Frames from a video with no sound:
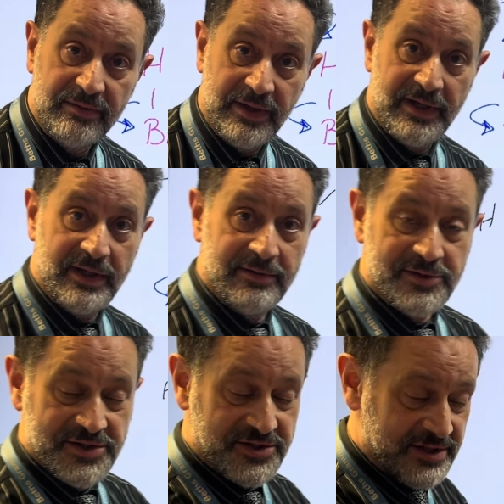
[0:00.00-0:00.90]
Yeah,
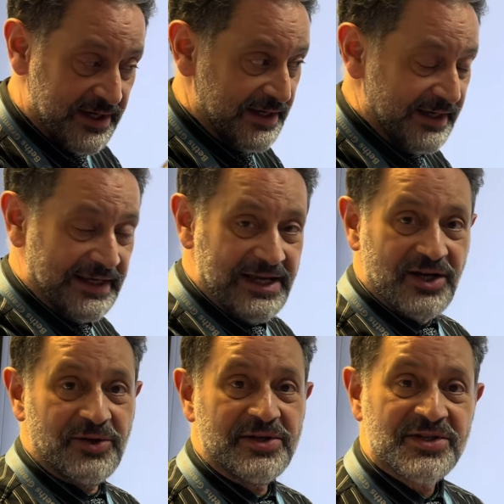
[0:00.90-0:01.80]
just
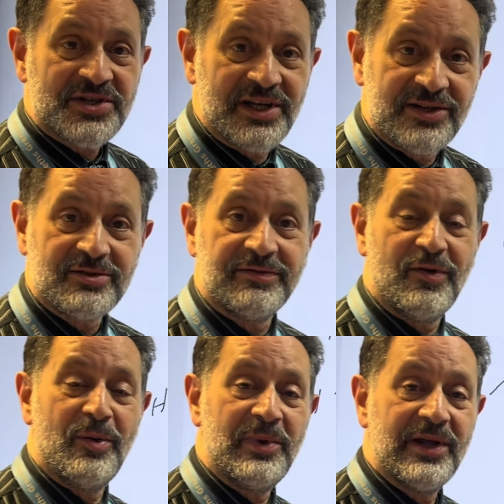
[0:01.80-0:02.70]
including skeletal
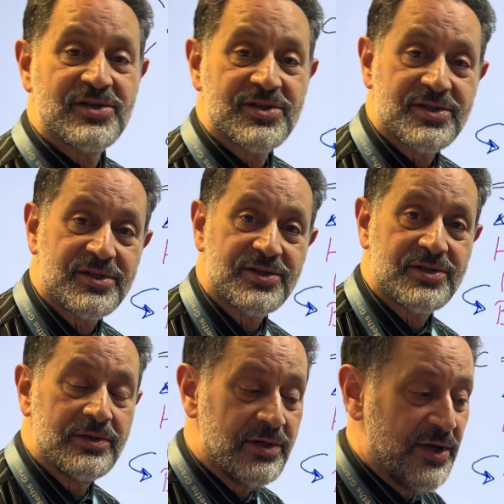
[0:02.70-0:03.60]
formula, just
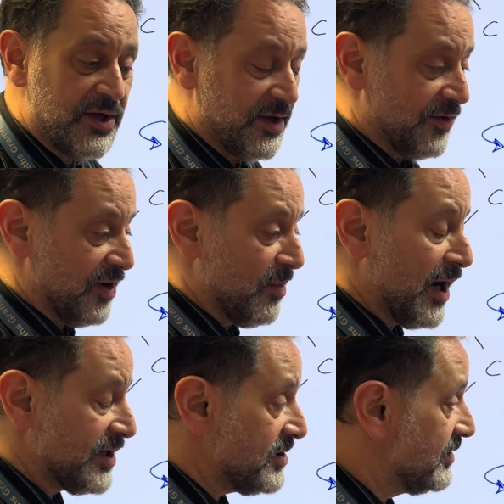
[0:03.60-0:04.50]
to
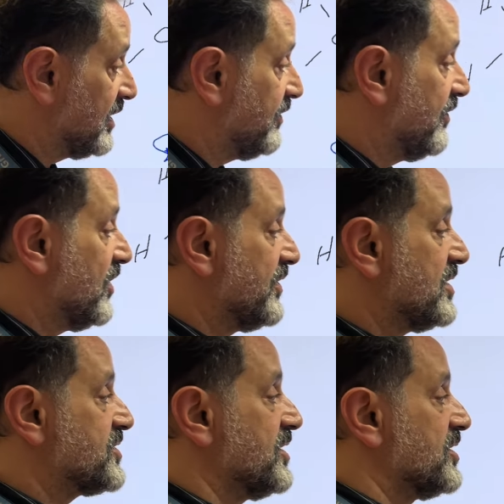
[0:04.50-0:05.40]
remind you that we've done
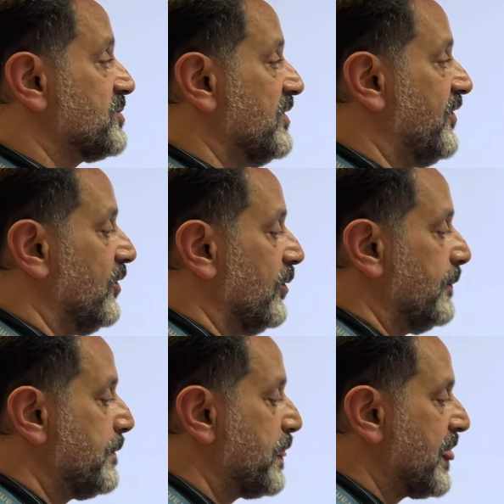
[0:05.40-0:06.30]
these things before.
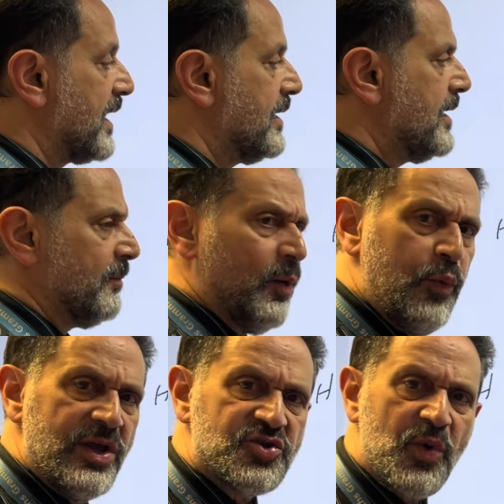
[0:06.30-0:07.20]
But
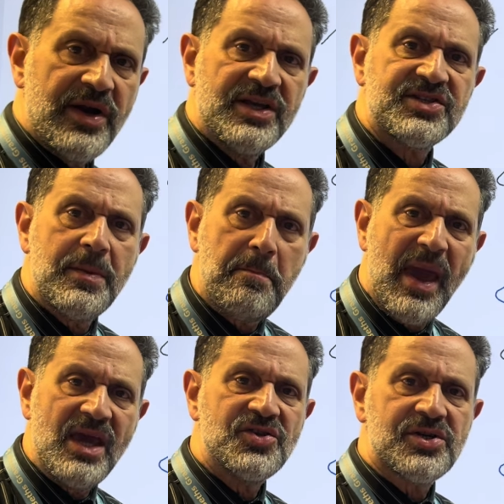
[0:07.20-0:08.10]
which one is the
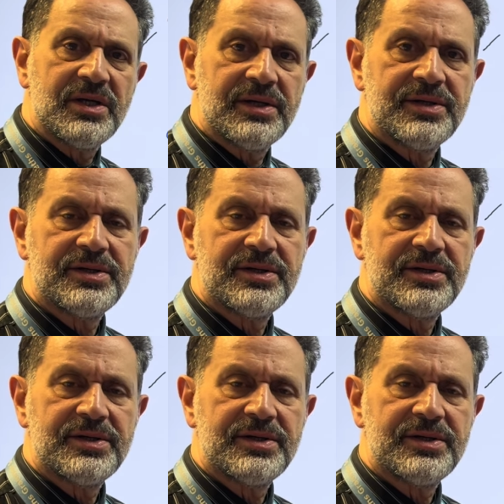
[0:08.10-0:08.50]
major